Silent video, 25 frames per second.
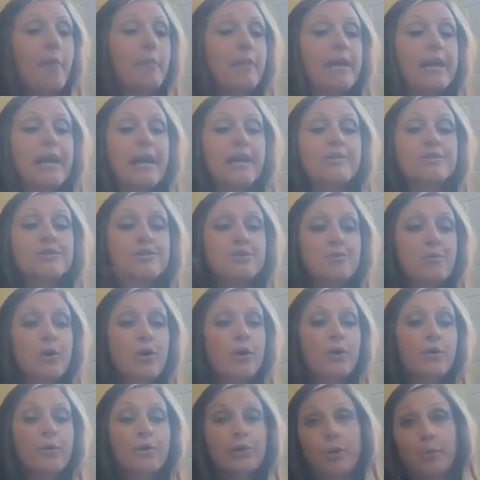kind of
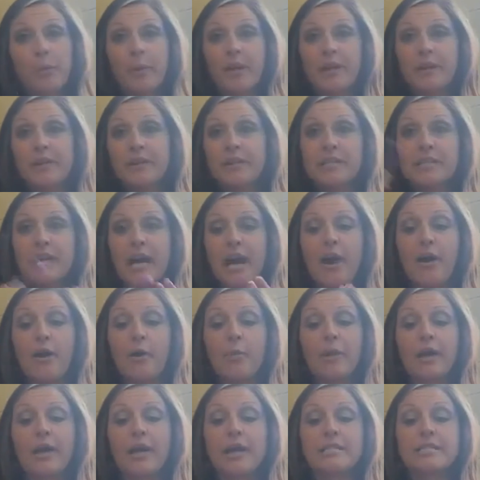smart when you're picking these out
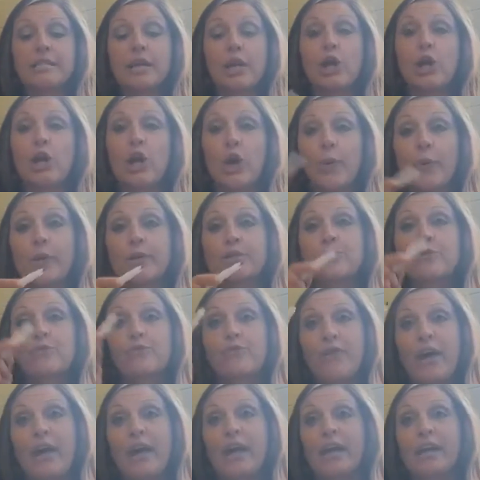because they're going to
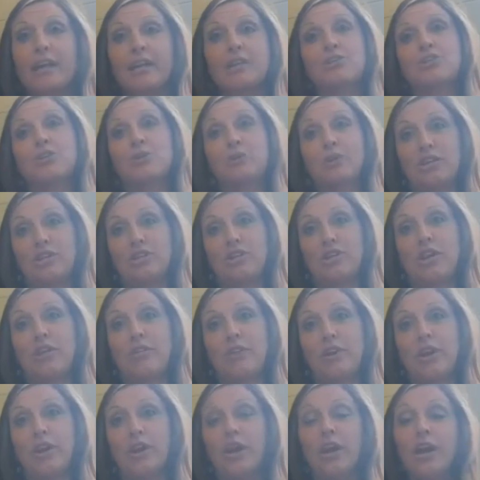fade into each
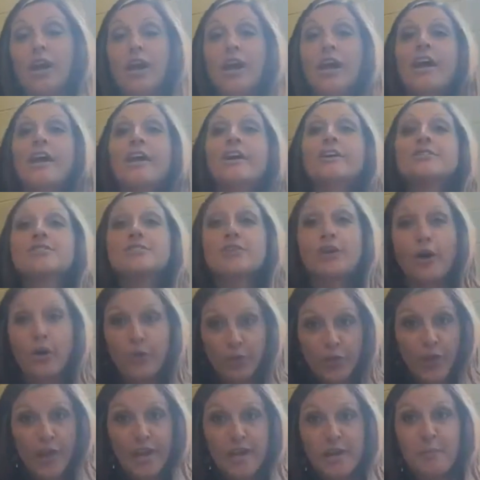other. So
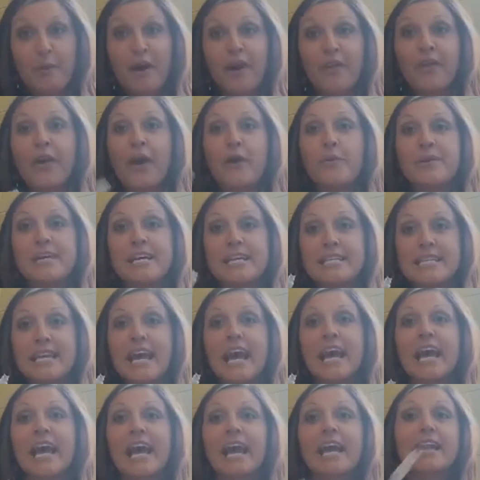think about that when I
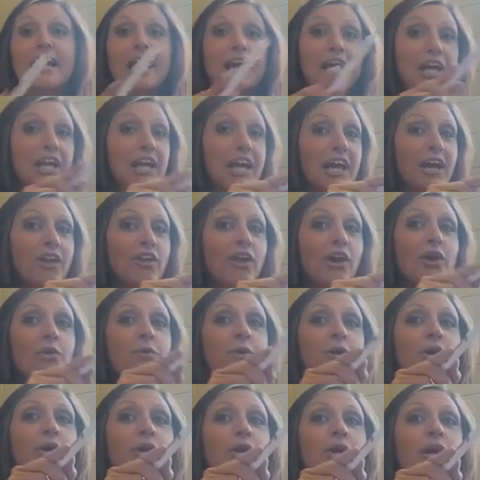say it. Like yellow
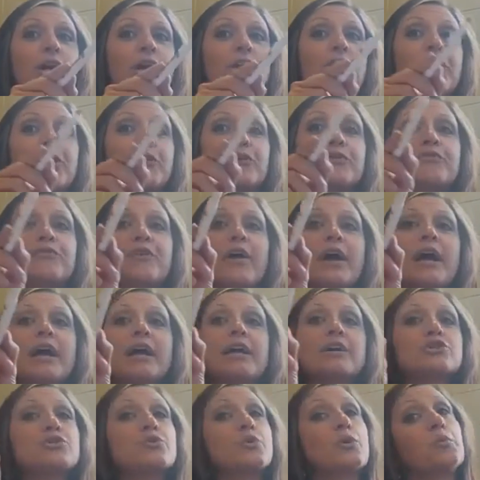and green are going to fade
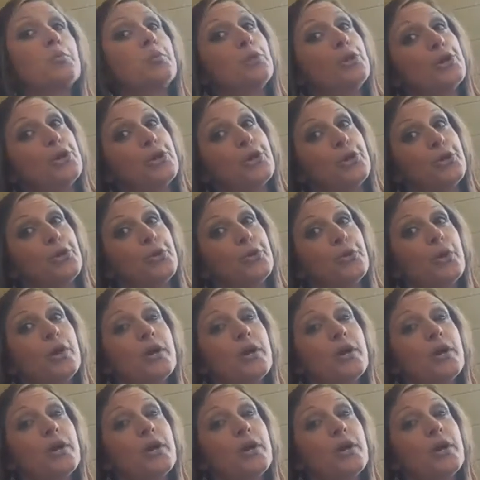into a blue.